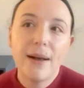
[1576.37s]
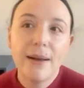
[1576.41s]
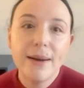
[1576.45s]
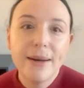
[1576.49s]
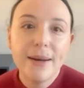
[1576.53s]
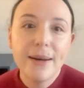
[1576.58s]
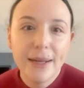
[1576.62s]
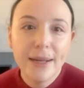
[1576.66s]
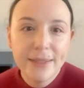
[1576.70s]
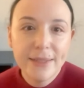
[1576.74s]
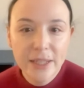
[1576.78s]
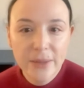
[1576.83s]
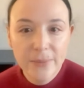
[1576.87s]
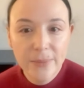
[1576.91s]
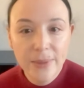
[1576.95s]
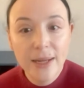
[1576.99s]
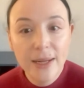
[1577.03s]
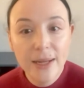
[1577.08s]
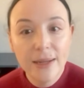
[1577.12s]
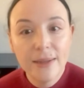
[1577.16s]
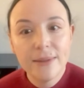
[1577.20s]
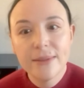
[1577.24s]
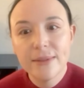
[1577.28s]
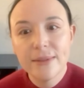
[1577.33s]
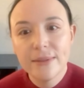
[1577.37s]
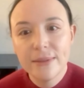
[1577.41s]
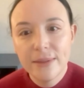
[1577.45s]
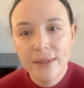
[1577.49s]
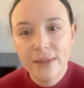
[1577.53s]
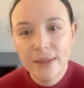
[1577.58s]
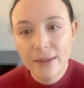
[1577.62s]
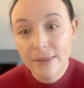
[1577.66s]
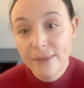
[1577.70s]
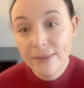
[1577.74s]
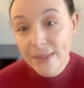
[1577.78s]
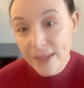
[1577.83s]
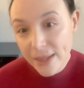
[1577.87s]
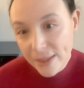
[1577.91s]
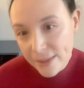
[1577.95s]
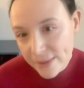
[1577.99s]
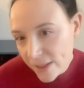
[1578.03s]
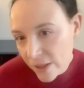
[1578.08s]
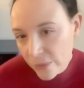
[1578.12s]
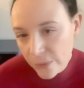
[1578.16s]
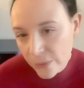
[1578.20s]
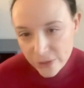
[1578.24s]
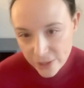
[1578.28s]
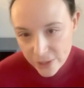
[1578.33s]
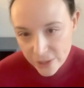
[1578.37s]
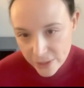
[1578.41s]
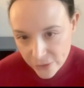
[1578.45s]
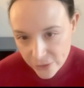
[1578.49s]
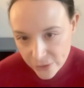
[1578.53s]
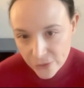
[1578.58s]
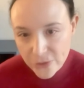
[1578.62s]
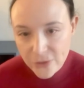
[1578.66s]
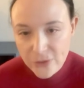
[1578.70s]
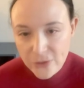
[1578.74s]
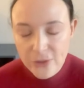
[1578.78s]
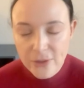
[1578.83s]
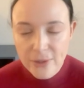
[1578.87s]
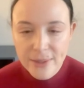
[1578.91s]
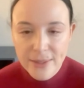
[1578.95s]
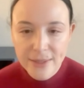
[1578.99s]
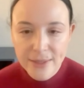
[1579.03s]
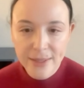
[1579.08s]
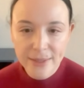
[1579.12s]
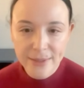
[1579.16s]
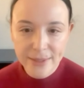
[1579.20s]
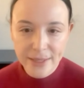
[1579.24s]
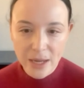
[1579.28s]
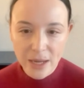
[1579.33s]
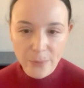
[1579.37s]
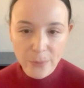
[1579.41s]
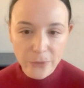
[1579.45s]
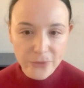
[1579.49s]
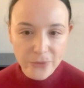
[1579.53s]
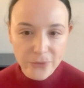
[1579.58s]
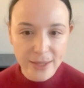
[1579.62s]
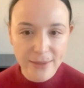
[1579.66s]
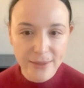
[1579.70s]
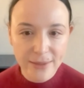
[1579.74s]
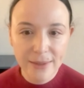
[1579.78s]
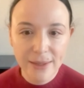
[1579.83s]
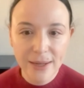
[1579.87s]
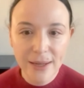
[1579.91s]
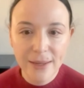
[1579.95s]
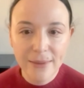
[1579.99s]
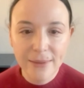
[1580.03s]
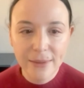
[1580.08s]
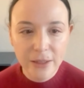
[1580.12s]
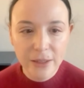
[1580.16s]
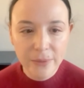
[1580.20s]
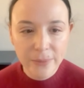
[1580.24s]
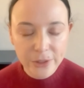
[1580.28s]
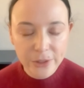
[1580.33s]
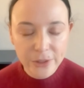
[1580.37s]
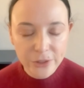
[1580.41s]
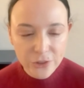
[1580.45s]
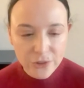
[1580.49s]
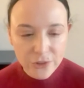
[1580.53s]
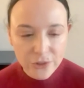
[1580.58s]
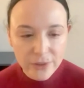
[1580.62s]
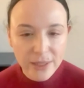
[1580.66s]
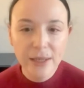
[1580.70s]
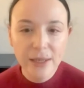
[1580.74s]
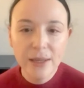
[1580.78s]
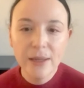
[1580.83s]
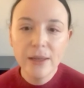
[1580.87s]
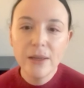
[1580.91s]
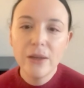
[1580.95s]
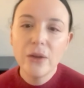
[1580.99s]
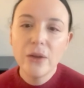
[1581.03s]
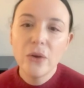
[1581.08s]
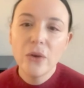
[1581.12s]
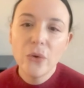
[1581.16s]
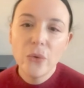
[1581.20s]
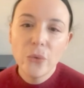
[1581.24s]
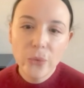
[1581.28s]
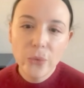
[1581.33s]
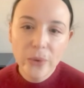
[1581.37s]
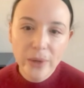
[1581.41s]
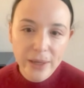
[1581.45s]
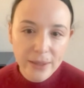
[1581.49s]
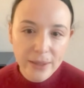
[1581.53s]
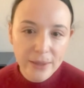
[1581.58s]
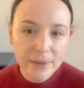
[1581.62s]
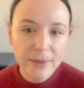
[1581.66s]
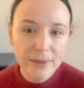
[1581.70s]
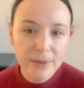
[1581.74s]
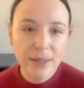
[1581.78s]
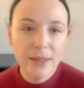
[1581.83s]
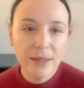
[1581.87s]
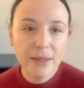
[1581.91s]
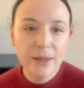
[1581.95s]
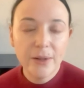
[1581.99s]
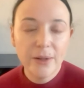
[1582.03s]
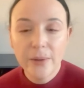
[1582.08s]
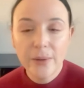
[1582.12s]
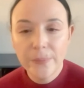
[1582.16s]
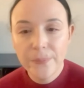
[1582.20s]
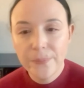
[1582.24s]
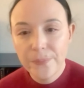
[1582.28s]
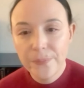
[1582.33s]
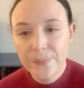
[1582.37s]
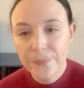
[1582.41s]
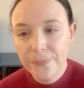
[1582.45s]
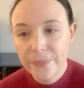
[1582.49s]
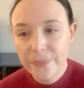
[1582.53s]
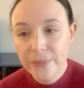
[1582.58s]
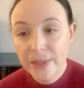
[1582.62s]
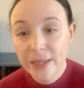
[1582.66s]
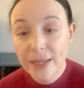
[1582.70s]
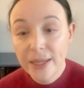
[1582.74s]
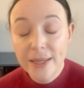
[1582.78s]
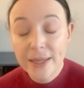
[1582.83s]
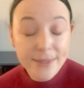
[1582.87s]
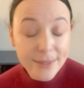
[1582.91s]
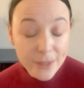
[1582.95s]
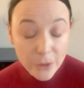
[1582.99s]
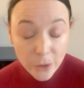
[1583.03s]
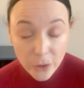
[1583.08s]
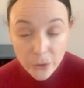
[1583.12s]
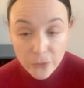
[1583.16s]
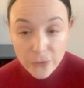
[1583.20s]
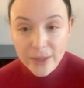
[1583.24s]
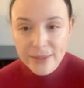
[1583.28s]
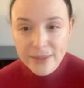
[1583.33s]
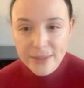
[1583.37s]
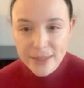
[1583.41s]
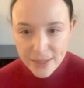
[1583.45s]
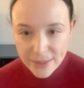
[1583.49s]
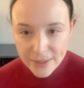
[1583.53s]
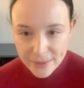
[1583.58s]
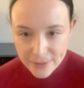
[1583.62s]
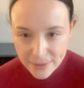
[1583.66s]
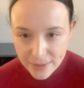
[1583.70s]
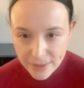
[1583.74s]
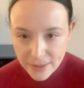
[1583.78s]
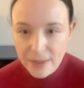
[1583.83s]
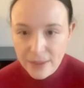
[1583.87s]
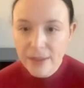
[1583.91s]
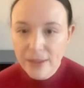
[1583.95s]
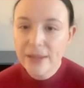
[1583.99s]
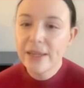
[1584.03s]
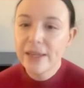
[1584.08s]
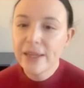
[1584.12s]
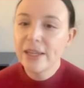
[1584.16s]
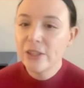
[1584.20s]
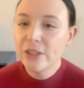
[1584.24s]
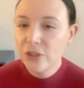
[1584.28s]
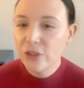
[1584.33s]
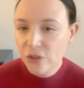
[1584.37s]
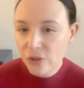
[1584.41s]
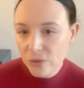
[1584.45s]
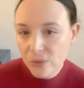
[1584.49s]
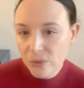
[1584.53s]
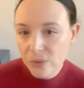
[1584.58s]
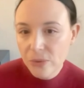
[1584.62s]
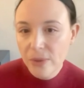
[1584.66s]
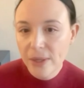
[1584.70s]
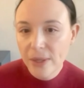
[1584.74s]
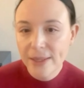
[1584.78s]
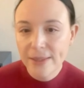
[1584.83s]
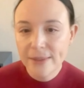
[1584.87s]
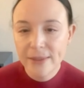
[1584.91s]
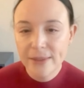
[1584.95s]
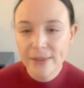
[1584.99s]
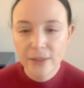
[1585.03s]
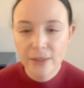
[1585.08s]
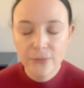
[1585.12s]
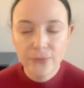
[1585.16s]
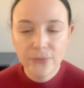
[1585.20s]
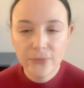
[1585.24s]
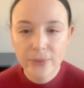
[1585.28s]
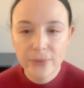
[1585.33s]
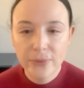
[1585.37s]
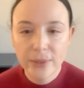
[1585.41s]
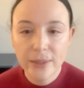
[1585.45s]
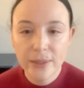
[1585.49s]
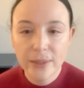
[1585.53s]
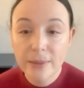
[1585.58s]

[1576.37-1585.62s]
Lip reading: nighttime light data, which is also a type of satellite imagery, with survey data into a diff